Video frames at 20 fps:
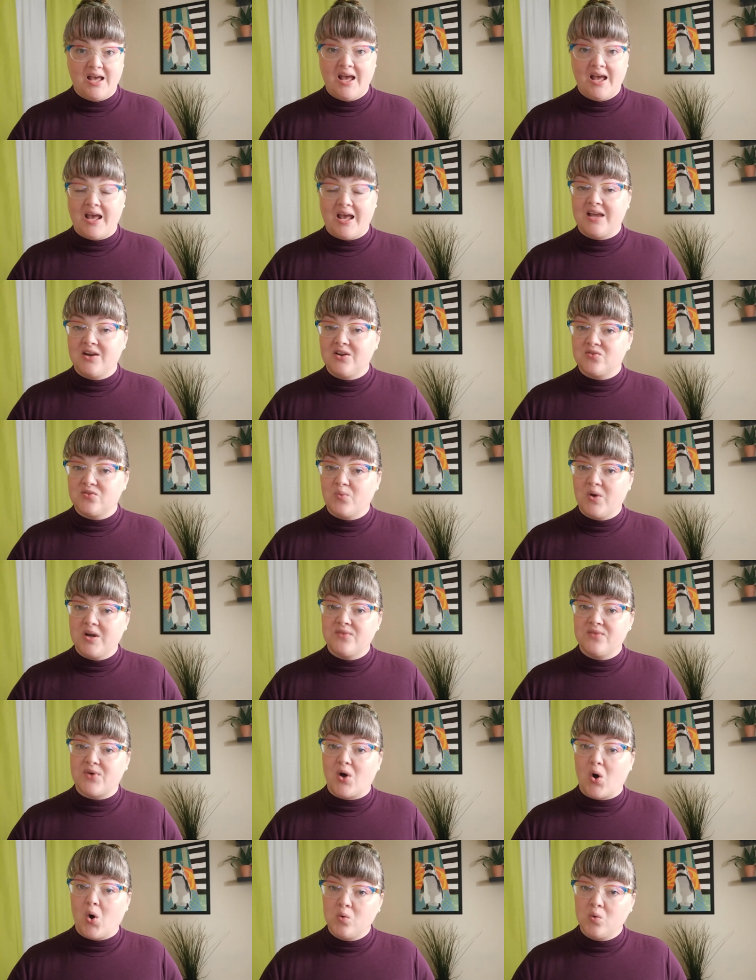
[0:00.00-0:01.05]
and is one of
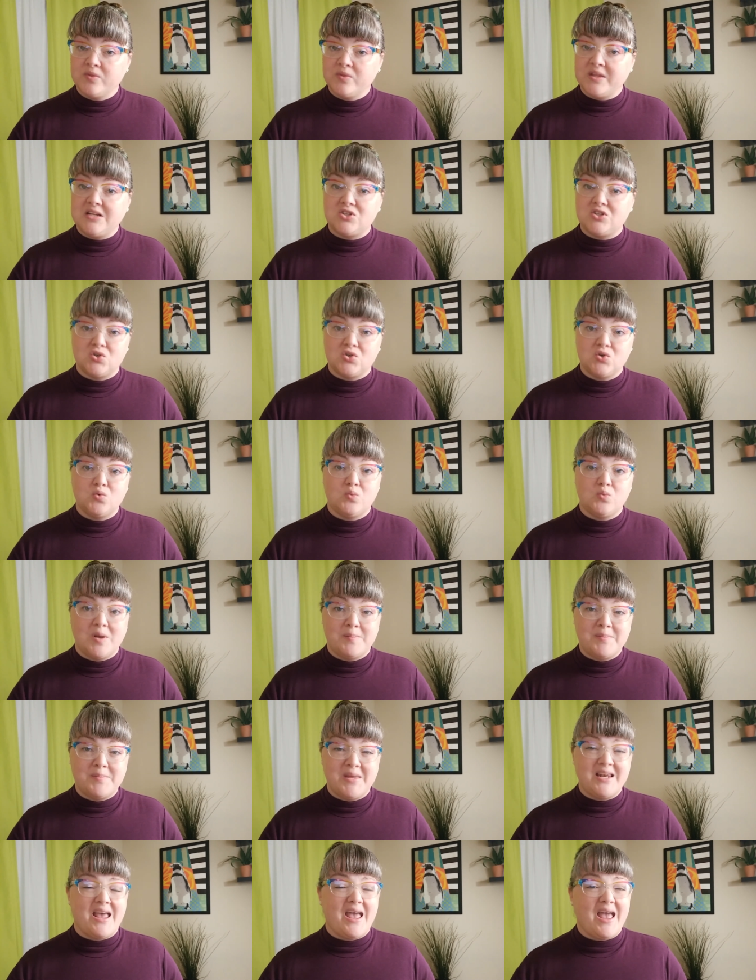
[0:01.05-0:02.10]
only two
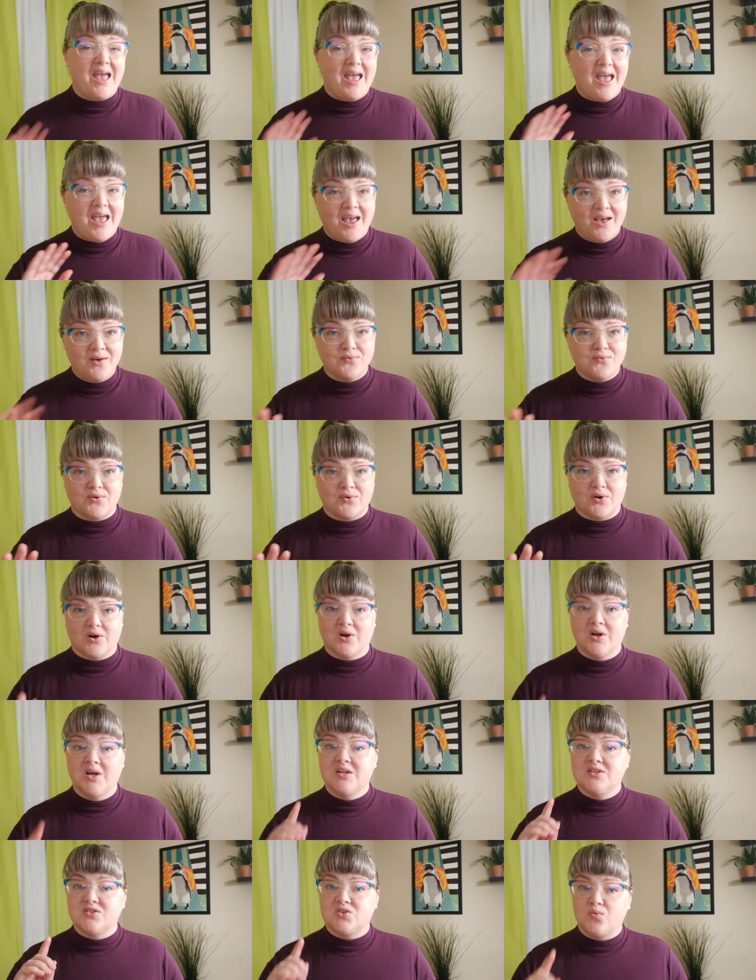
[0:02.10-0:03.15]
women ever
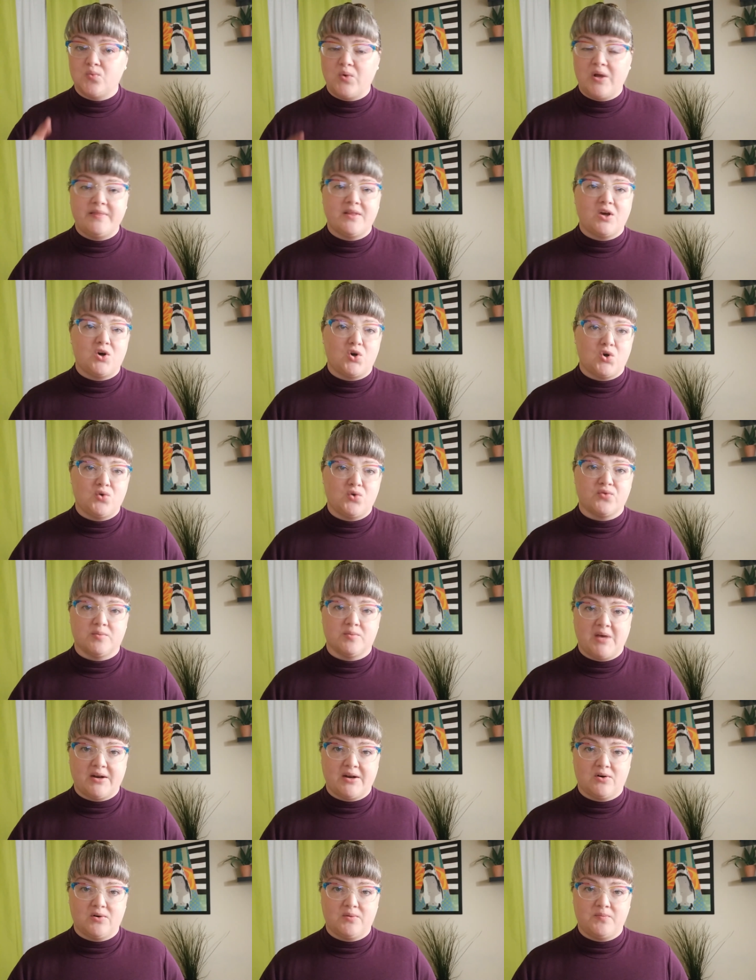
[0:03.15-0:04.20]
to win the Hoover
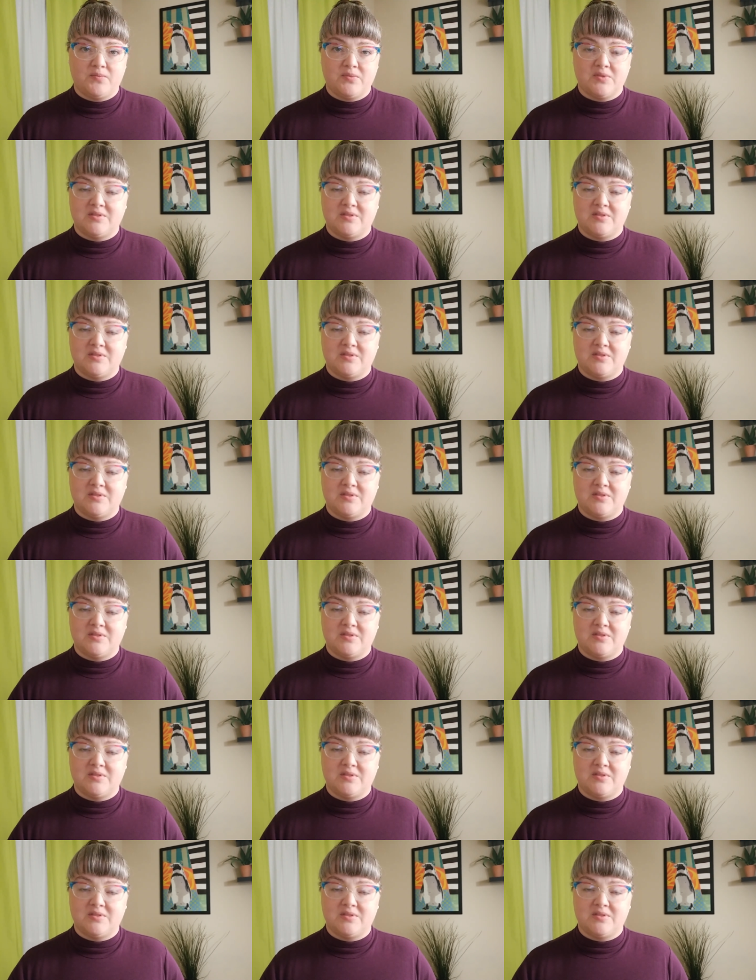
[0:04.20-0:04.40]
Medal.